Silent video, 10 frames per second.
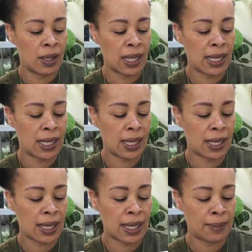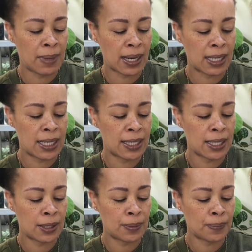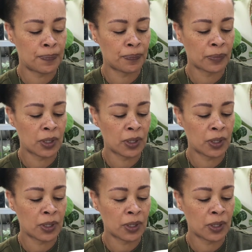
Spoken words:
it and magnesium,